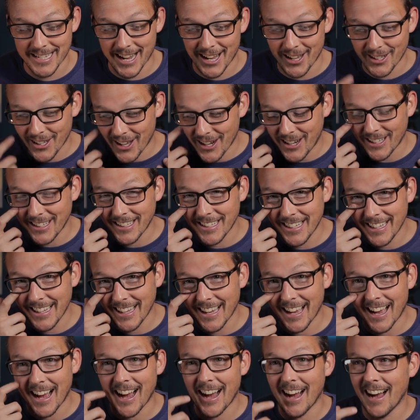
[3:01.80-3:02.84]
Now,
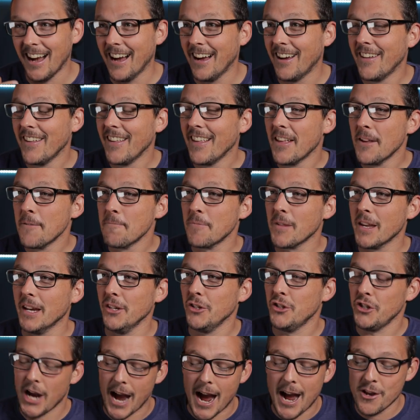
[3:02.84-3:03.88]
luckily,
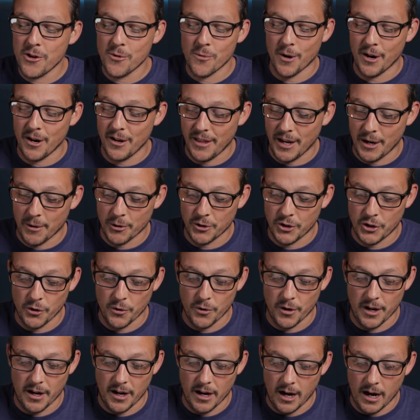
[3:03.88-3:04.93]
in January, they were
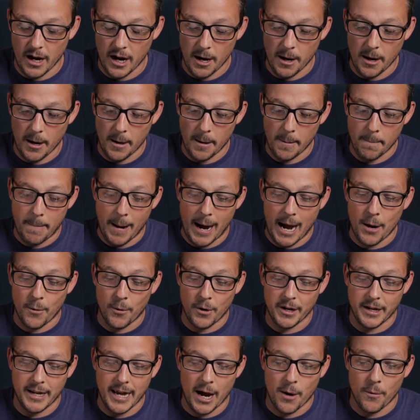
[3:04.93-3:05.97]
doing a buy
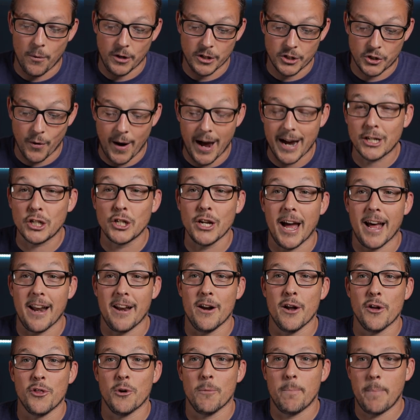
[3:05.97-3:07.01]
one, get one. So I actually had
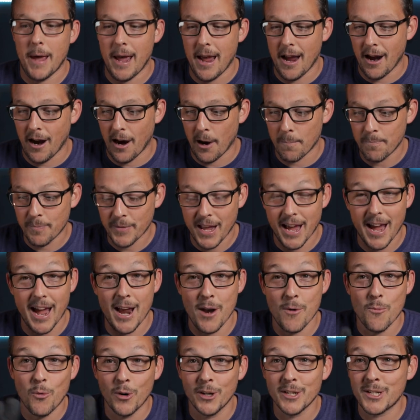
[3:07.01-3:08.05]
another pair
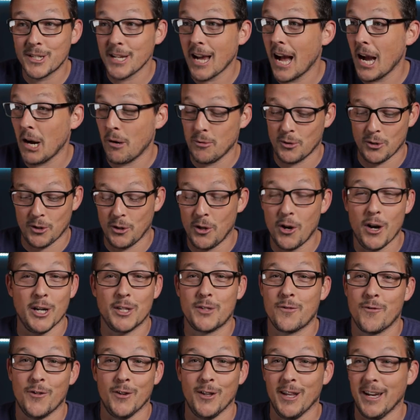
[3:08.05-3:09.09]
and one sock was
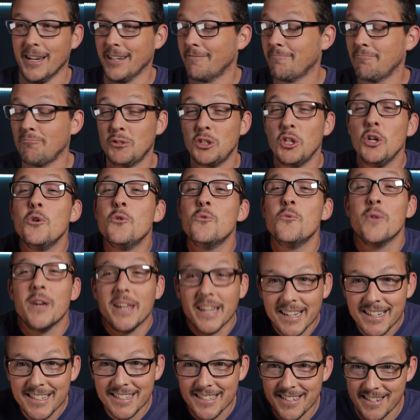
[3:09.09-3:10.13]
lost for like 2
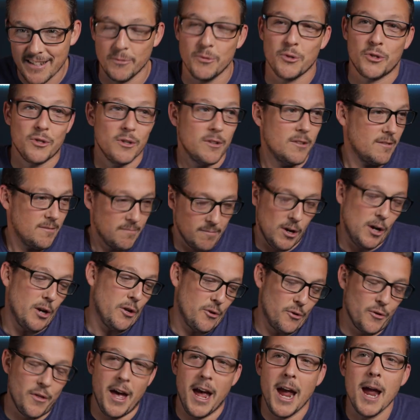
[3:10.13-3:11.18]
weeks. It was
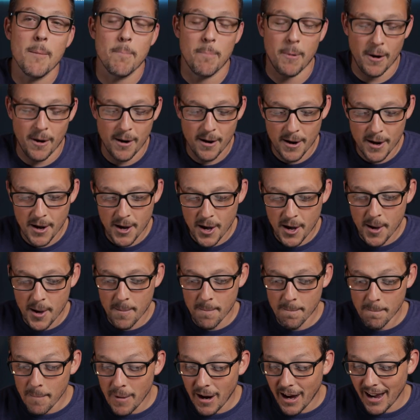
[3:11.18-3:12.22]
under the hamper.
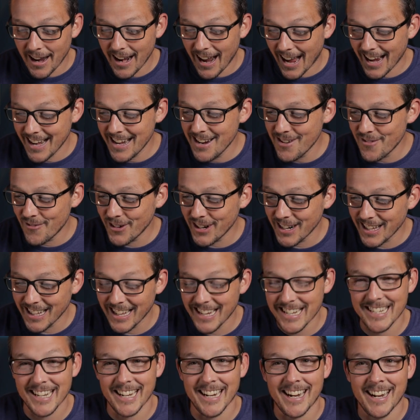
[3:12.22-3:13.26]
But I didn't
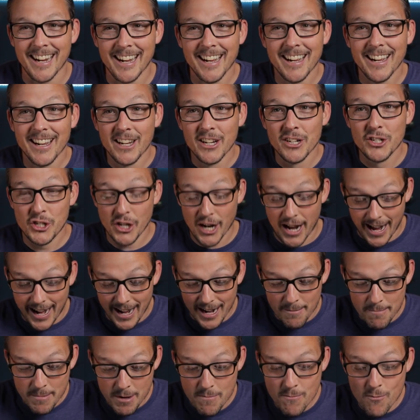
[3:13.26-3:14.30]
realize like, shit, I
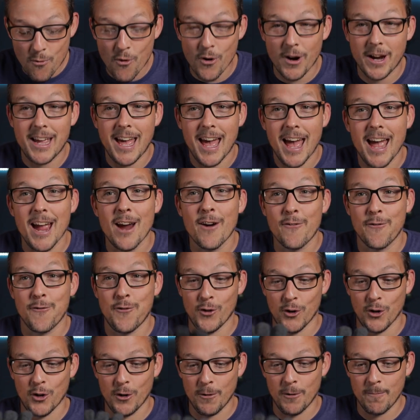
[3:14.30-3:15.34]
got to be more
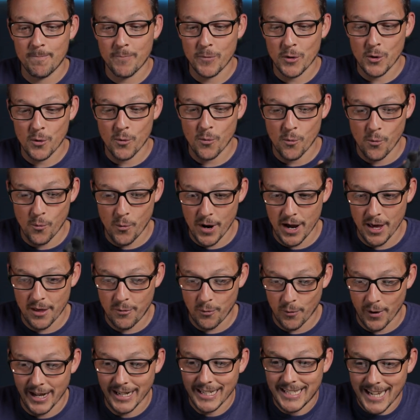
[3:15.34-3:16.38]
careful with
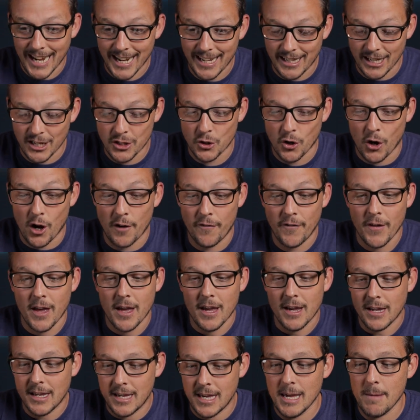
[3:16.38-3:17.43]
when I take these off,
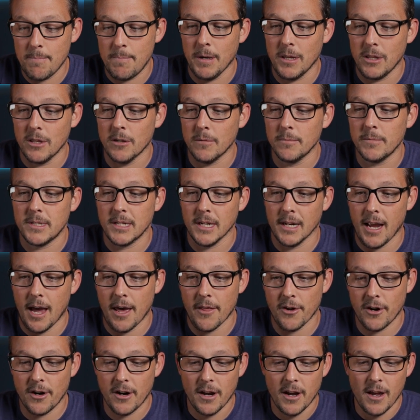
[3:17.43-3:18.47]
keeping them
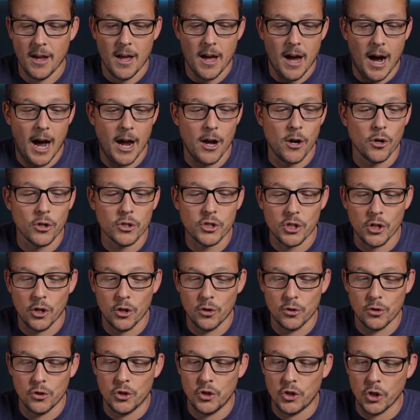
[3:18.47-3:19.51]
together. I
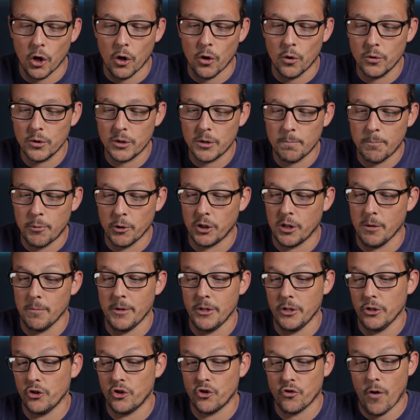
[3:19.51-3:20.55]
also don't put them
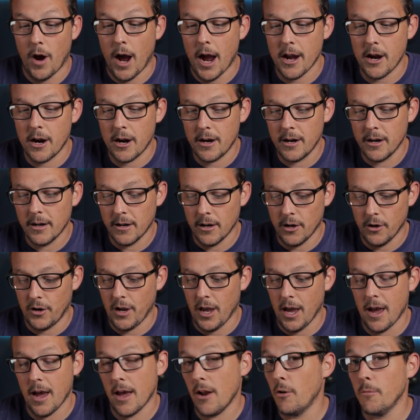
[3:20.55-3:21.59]
in the dryer.
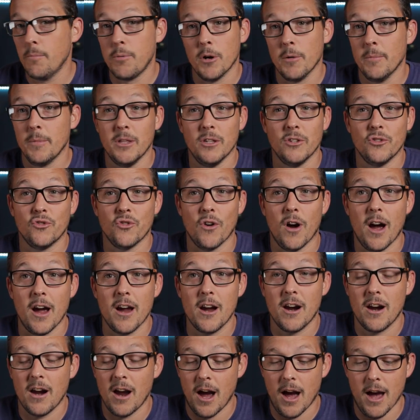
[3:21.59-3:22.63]
Okay, I don't put them in the
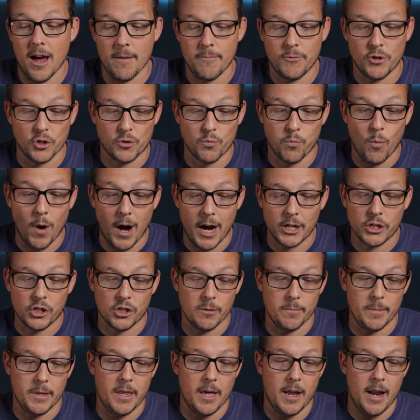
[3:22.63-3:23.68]
dryer. I just wash
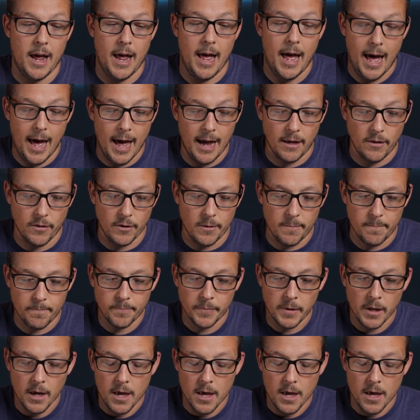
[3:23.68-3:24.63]
them and then I hang them.